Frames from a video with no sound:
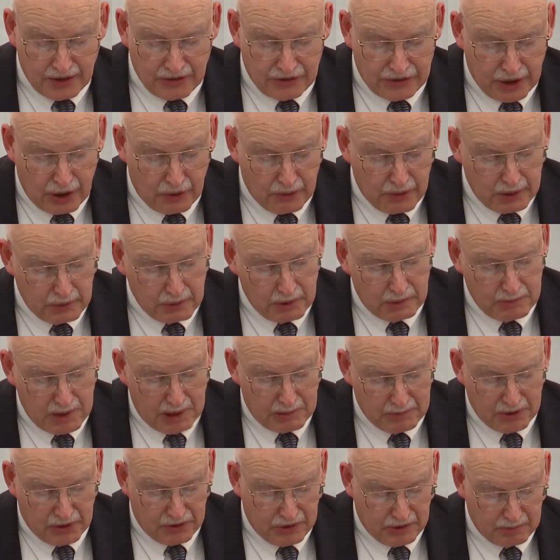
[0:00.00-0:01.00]
And so we
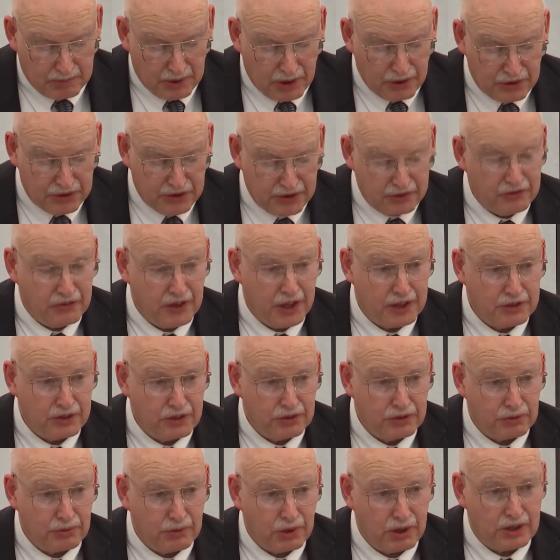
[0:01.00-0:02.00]
remember that both
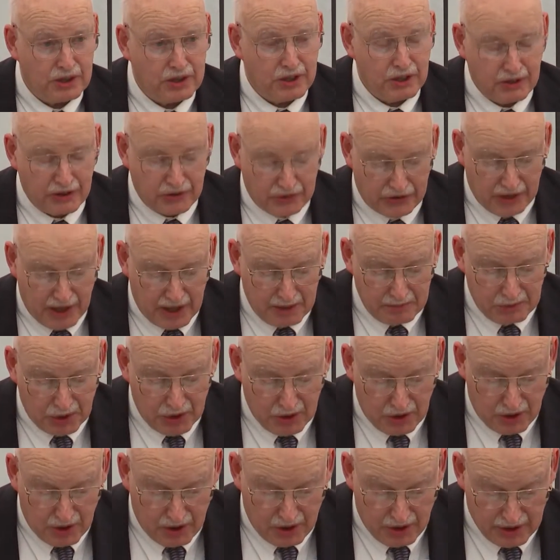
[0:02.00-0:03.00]
inventors worked in the
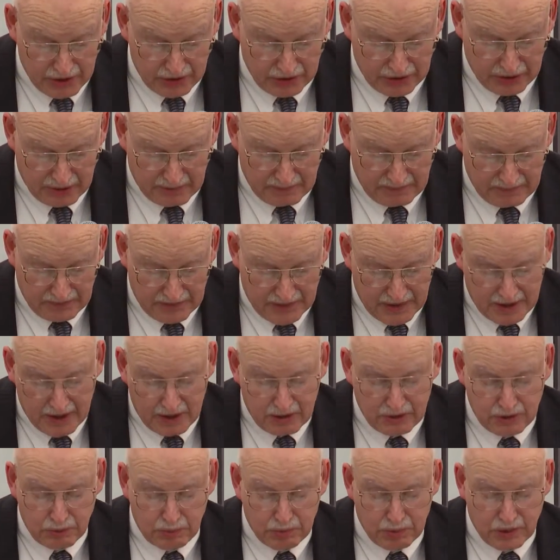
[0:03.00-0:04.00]
same cause
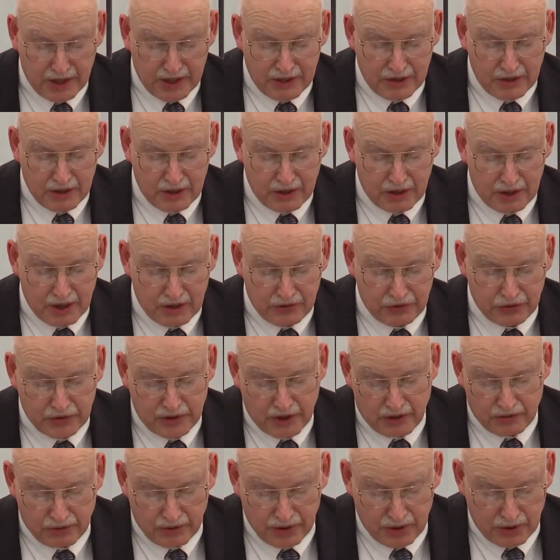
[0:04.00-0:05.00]
to bring the
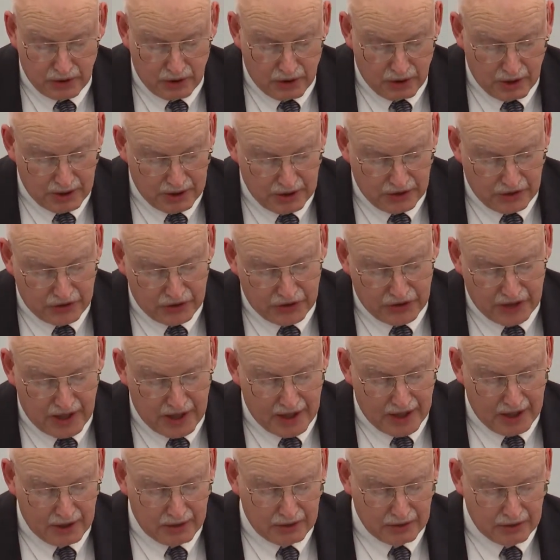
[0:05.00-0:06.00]
gift of recorded
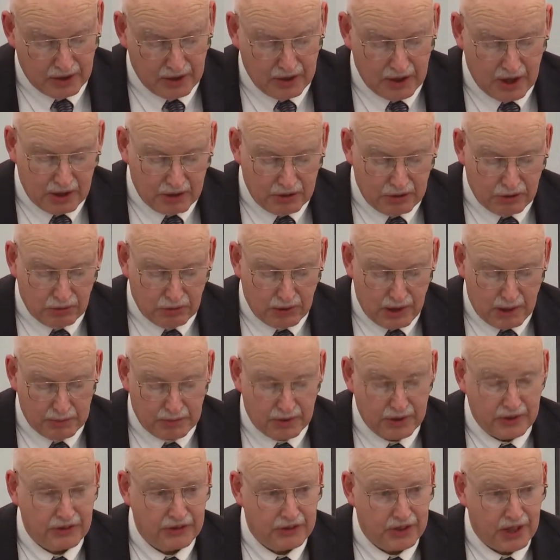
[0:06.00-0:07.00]
sound to
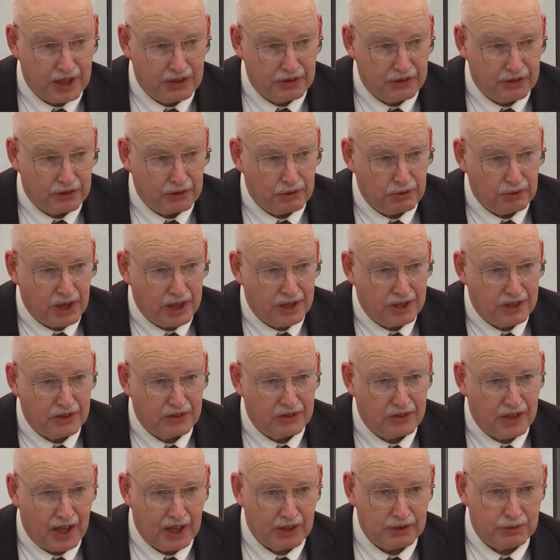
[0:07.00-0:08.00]
represent the
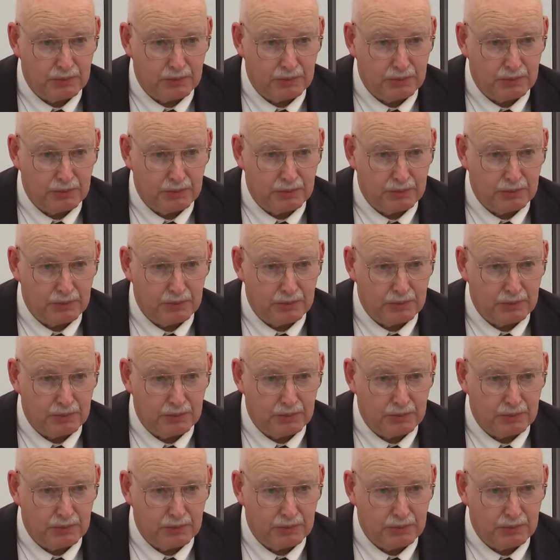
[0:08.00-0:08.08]
greatest